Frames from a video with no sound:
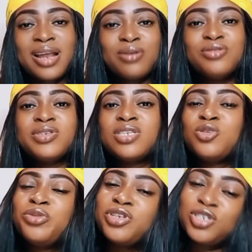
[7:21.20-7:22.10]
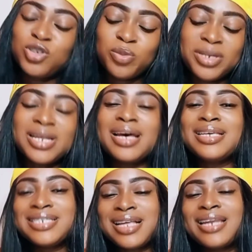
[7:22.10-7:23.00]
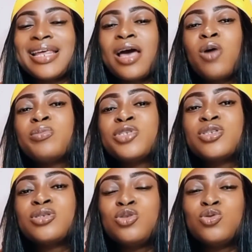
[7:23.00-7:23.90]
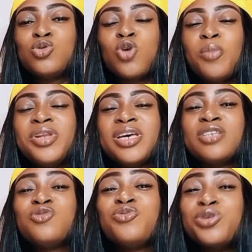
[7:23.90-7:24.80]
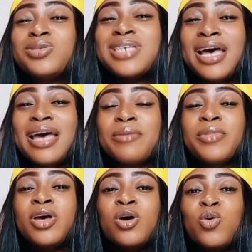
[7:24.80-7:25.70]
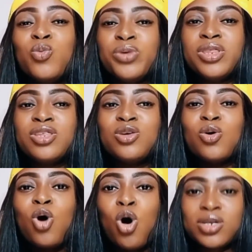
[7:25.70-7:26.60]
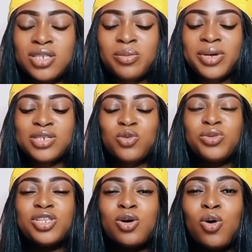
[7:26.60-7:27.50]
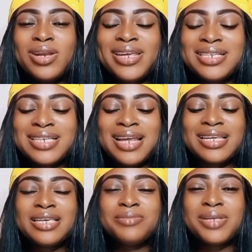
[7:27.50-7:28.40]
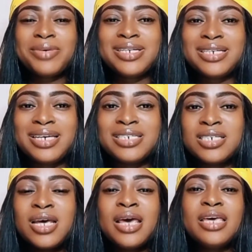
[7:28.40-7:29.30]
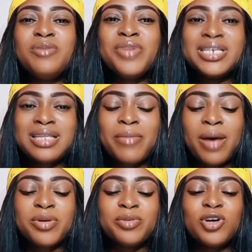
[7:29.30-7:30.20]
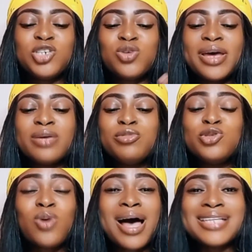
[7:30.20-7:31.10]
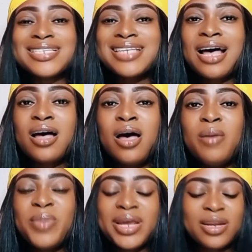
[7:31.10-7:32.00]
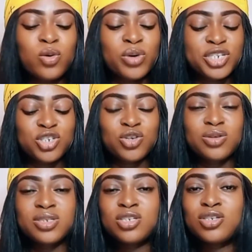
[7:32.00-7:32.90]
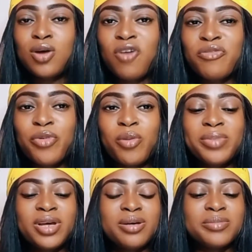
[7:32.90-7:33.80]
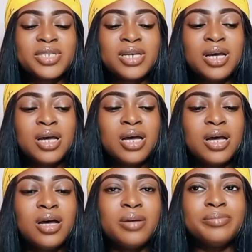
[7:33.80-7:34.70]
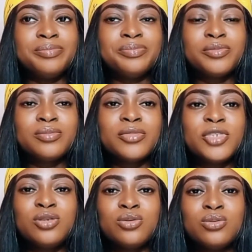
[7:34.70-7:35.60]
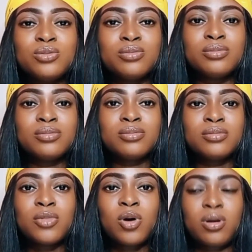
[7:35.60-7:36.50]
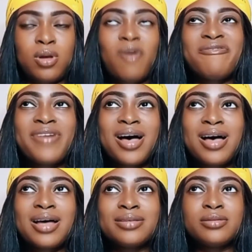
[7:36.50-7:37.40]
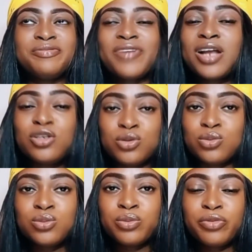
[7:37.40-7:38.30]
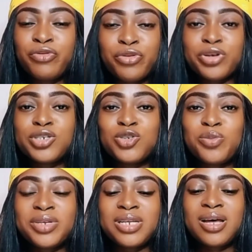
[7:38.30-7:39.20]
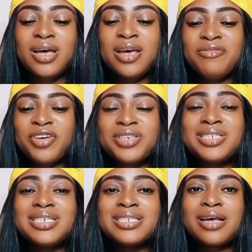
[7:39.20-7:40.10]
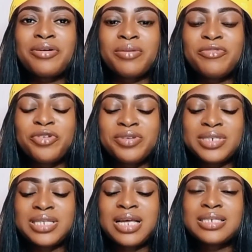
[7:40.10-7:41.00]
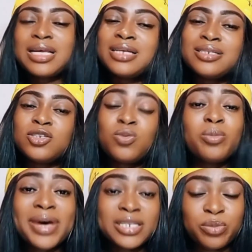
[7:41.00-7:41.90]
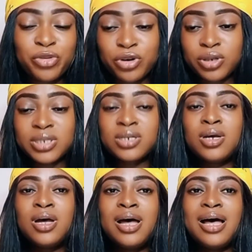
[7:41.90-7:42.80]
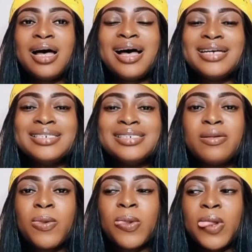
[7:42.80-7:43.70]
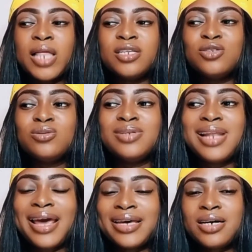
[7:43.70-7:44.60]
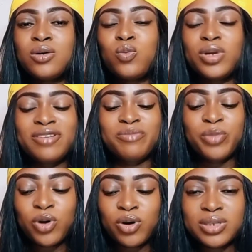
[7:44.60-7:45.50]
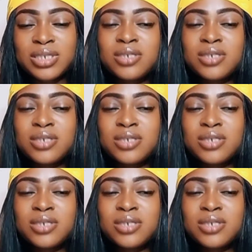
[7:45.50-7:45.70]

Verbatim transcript: Another good reason to be on social media is that it helps you to communicate real time with your customers or with the audience, and it keeps them engaged. It makes them happy because you are able to answer pending questions, solve problems, um, you know, offer value through your social media. If you're using Instagram, for instance, and someone buys a product and they don't like what they bought,